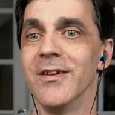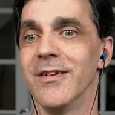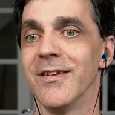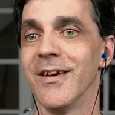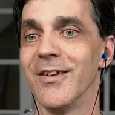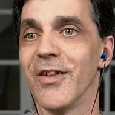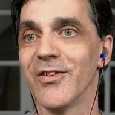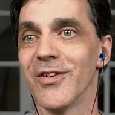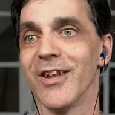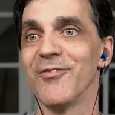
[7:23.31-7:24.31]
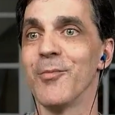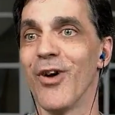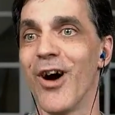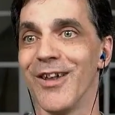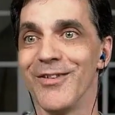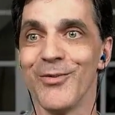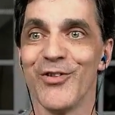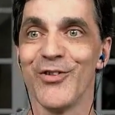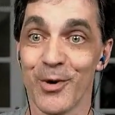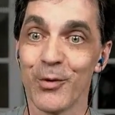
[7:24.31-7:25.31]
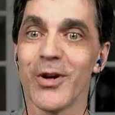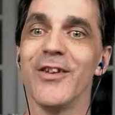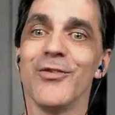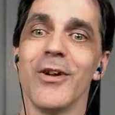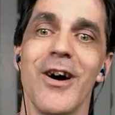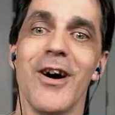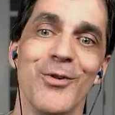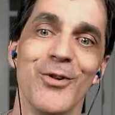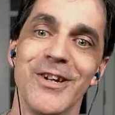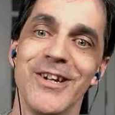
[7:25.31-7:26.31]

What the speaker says: I know it's kind of a broad question, but we'll get into it a lot more here.